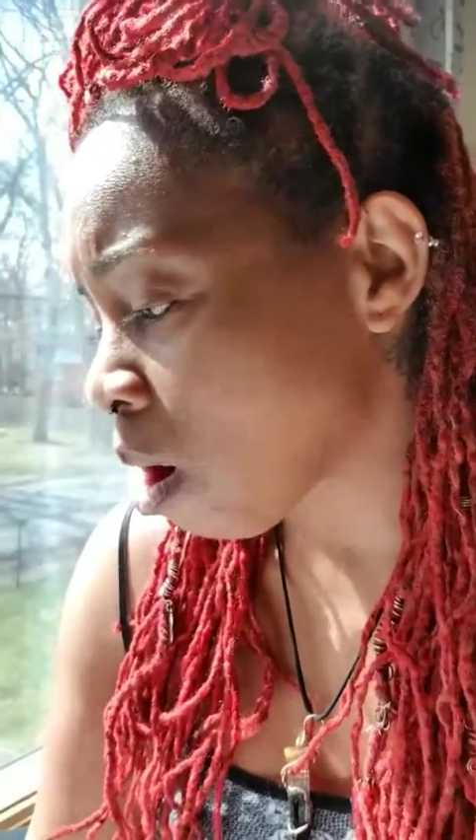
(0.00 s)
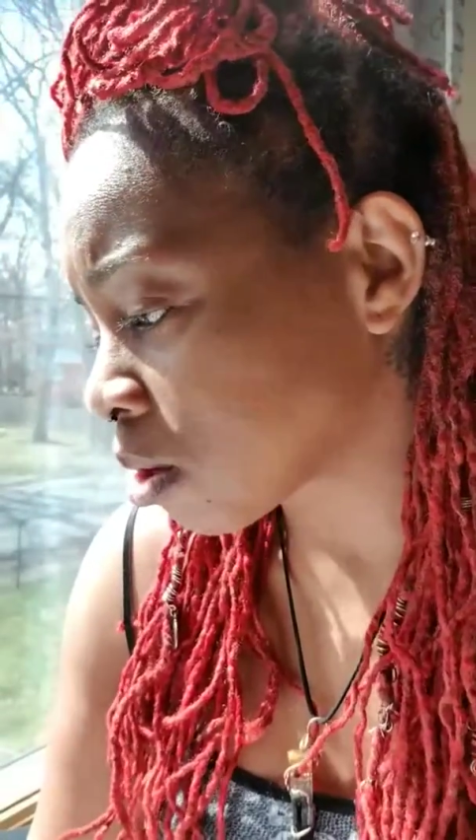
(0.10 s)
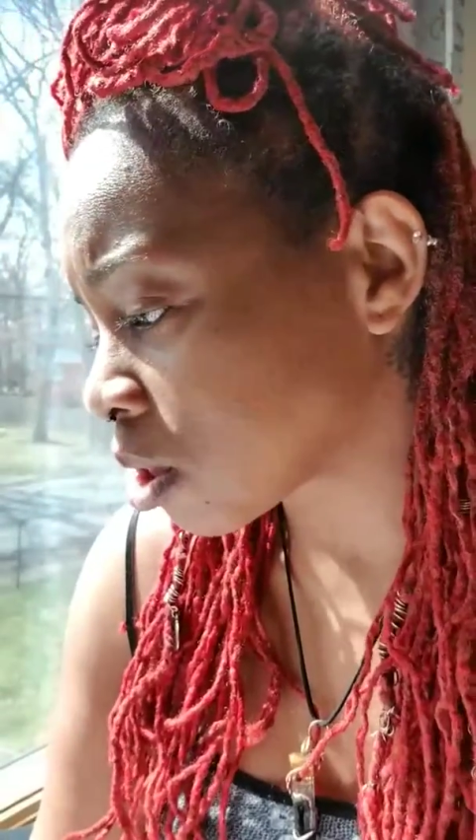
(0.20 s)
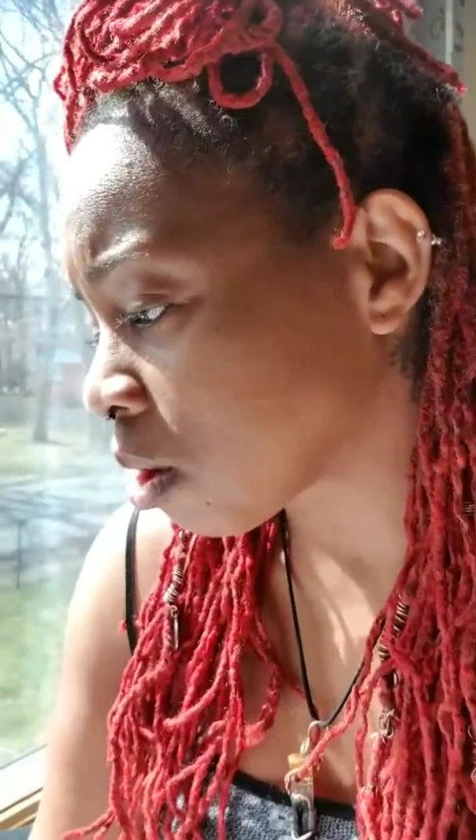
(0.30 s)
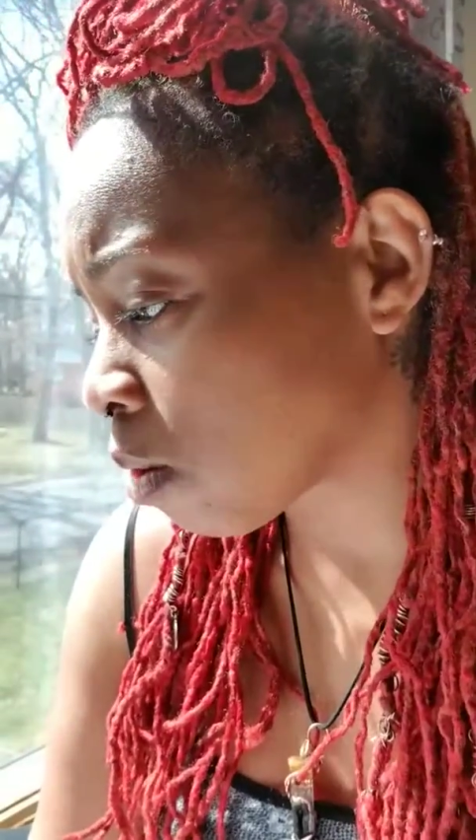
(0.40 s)

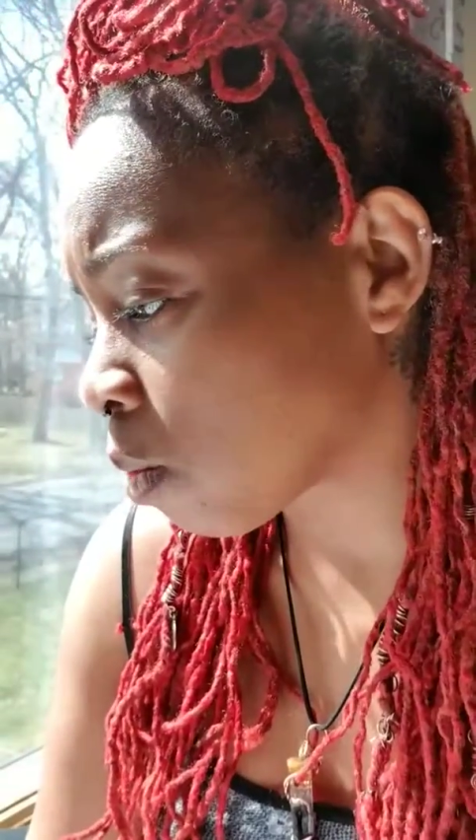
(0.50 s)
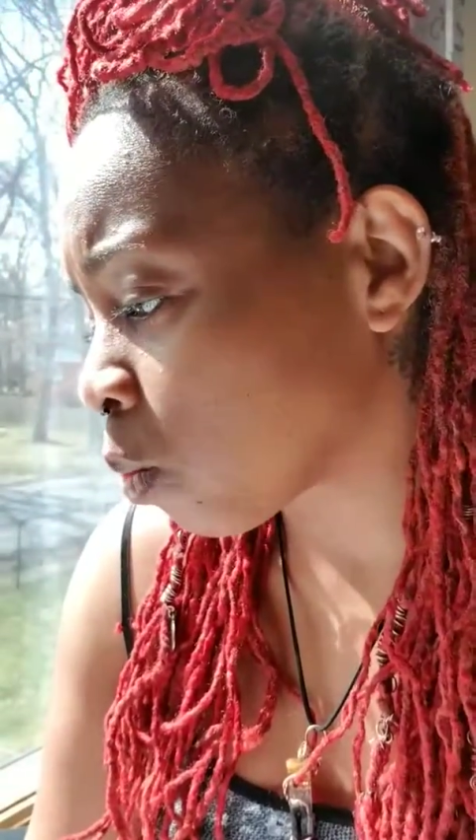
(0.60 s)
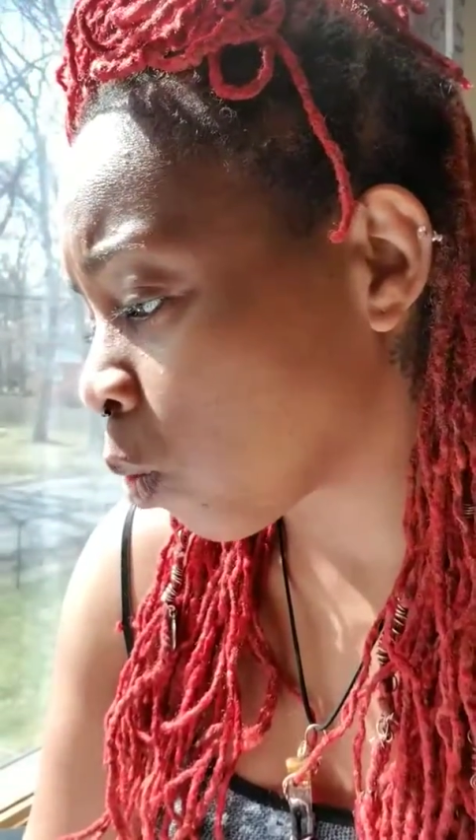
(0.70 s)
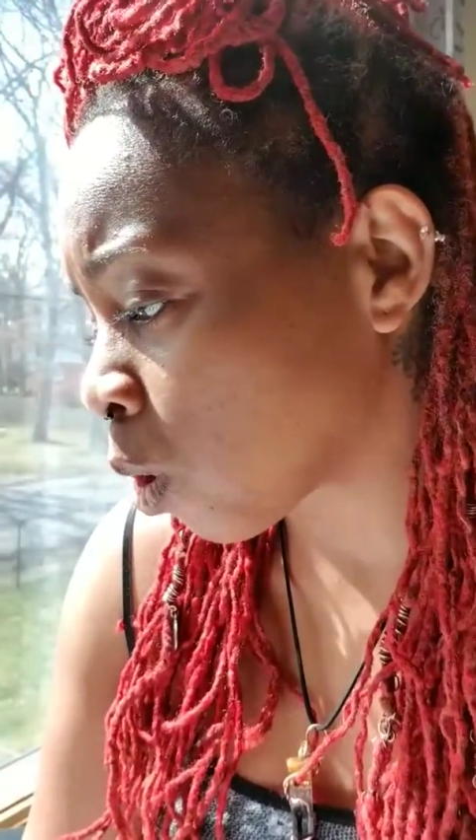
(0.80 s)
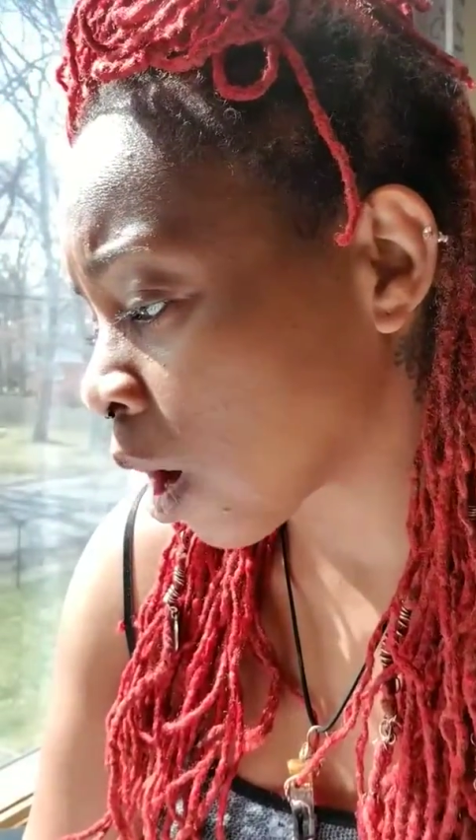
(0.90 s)
also
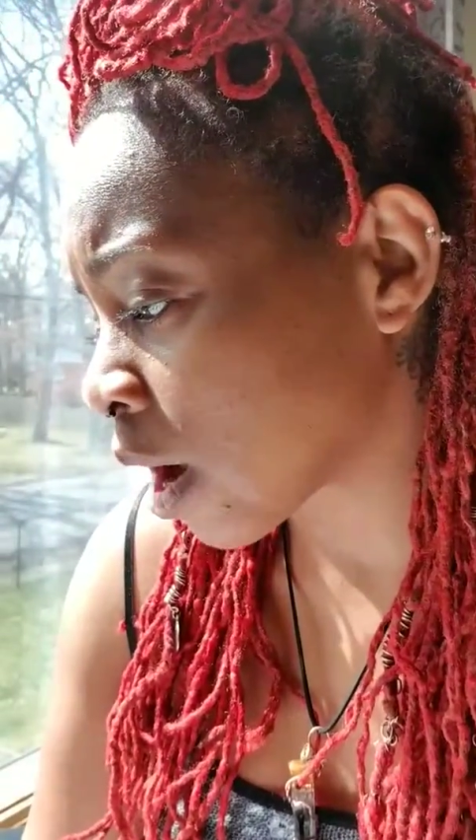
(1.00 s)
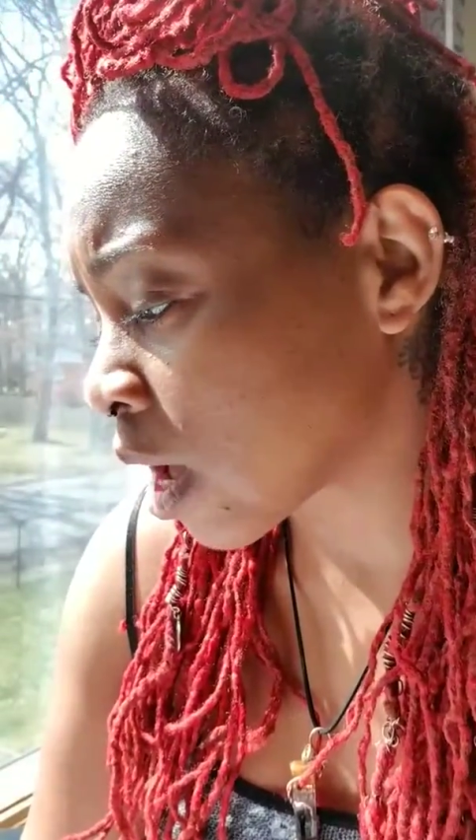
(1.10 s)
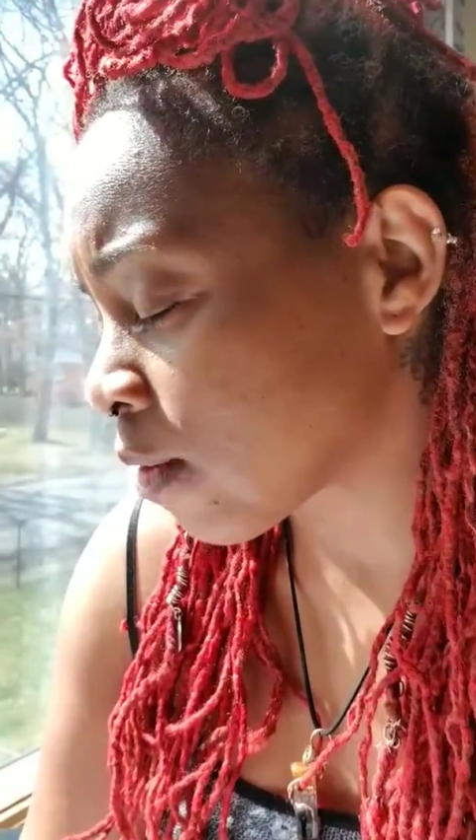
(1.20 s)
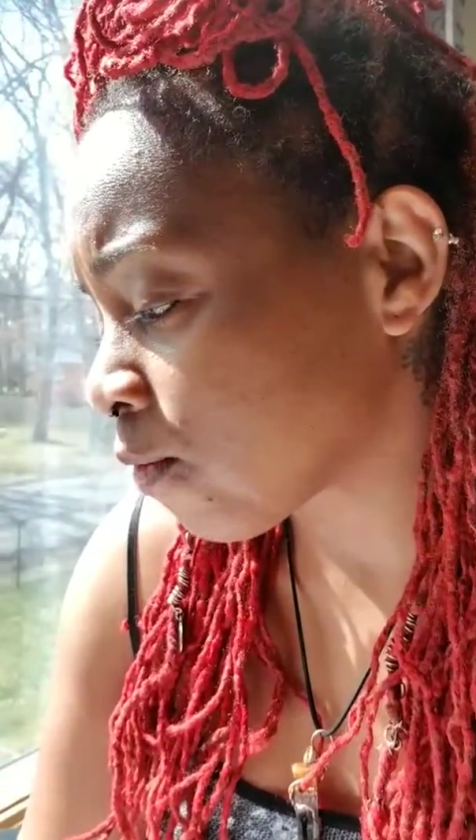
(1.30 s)
wore it